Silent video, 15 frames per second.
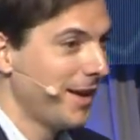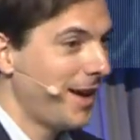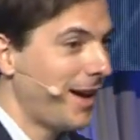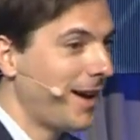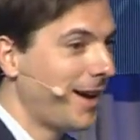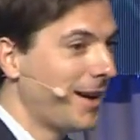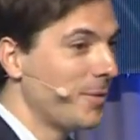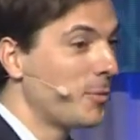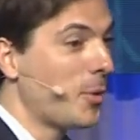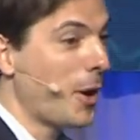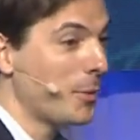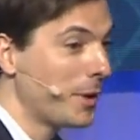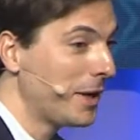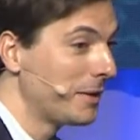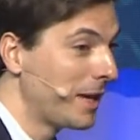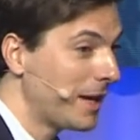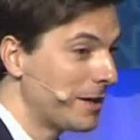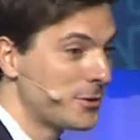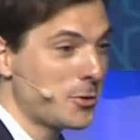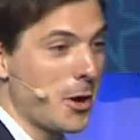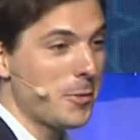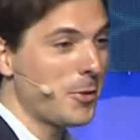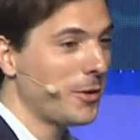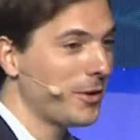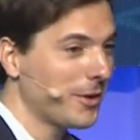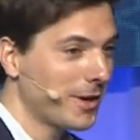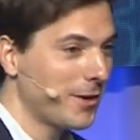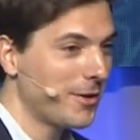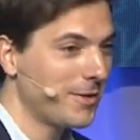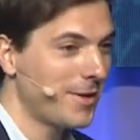probably get in trouble
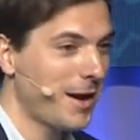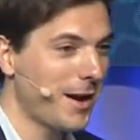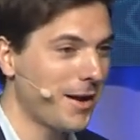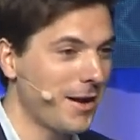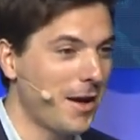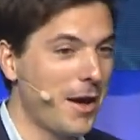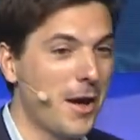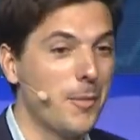here and there.